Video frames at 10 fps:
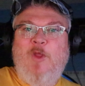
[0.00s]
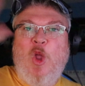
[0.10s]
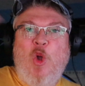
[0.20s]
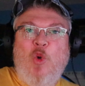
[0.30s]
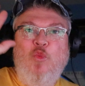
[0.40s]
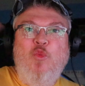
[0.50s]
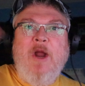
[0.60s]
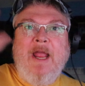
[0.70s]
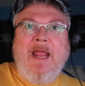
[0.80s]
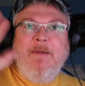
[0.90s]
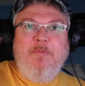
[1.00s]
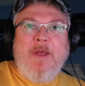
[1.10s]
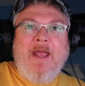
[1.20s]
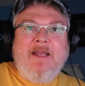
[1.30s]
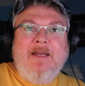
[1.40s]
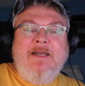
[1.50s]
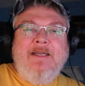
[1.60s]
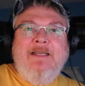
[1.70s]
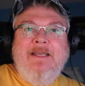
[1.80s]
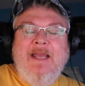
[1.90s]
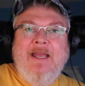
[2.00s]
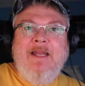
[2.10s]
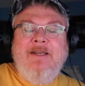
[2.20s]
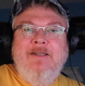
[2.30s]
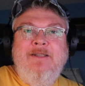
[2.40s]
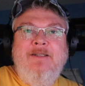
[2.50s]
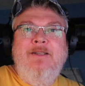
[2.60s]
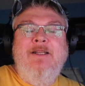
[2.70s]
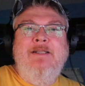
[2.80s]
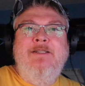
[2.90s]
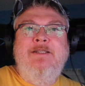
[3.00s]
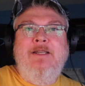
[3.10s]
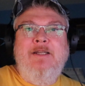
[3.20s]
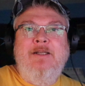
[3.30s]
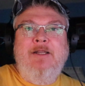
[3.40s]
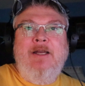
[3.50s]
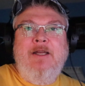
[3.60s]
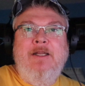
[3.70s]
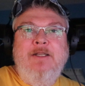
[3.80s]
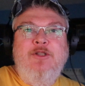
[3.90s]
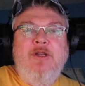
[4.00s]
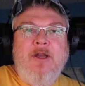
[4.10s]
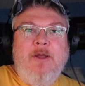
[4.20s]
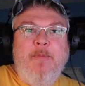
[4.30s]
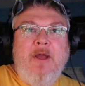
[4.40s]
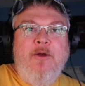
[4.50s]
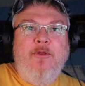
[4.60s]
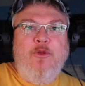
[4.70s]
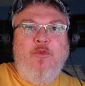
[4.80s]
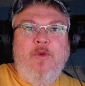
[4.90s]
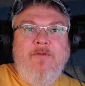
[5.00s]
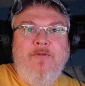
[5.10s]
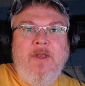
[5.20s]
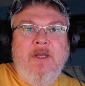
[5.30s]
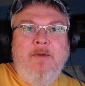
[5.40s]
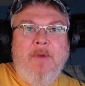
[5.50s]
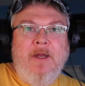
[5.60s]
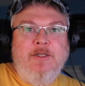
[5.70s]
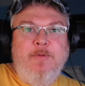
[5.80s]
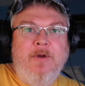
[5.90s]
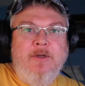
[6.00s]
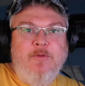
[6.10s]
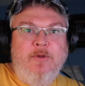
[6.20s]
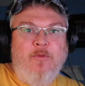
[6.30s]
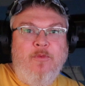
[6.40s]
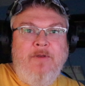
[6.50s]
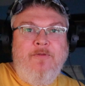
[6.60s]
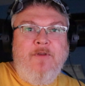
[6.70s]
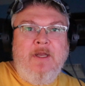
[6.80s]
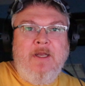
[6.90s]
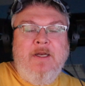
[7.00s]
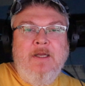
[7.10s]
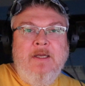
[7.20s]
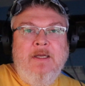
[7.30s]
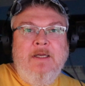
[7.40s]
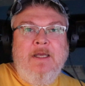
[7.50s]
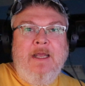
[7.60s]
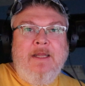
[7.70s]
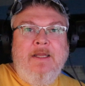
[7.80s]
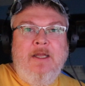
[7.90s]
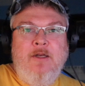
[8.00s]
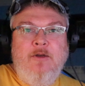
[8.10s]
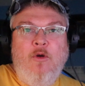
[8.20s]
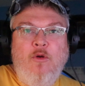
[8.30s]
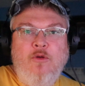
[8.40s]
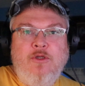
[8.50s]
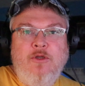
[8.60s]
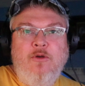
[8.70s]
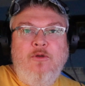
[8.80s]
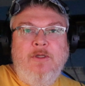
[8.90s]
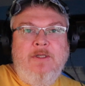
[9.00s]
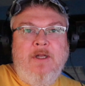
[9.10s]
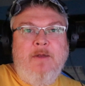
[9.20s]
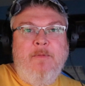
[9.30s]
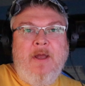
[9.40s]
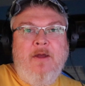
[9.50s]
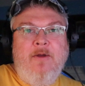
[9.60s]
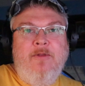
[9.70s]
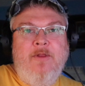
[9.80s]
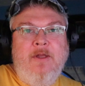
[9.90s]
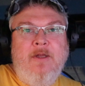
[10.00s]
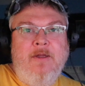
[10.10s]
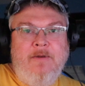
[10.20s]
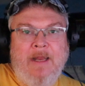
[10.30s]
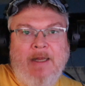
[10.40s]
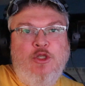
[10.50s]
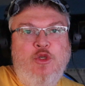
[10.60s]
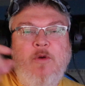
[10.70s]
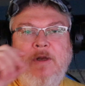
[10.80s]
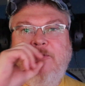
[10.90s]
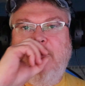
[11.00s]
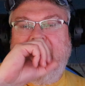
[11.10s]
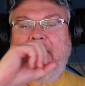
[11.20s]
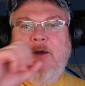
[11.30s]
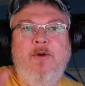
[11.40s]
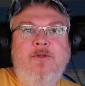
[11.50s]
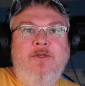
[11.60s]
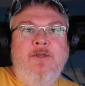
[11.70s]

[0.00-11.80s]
All right, back again. Let's see. Let's talk about the refeed, my experience with the refeed, and then also let's talk about the next 24 hours.